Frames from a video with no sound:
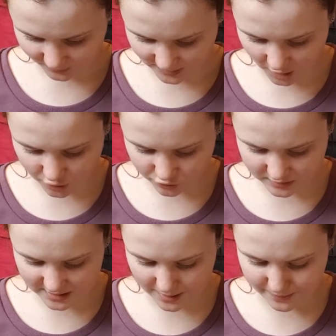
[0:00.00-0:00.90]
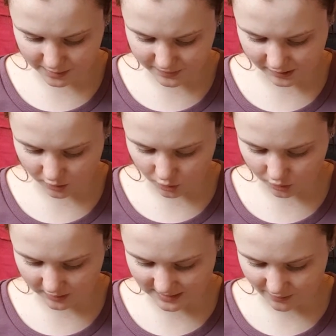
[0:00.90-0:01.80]
110mm
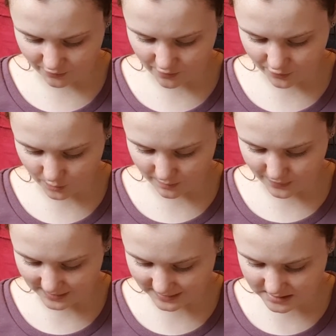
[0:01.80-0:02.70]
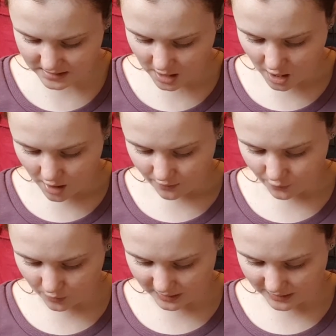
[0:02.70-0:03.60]
longer length floating plate
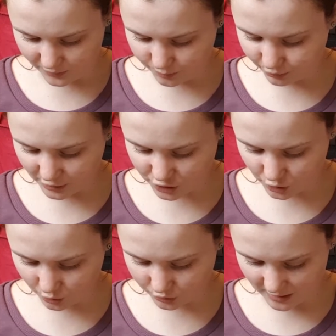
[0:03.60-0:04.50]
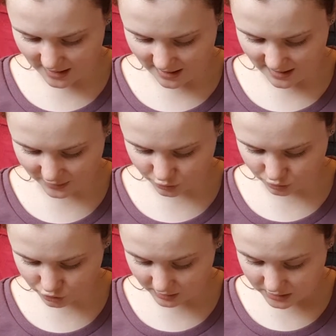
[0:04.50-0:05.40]
for even pressure on the hair as you
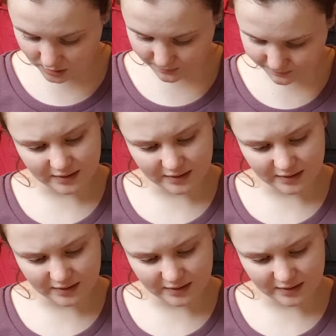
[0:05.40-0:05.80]
straighten.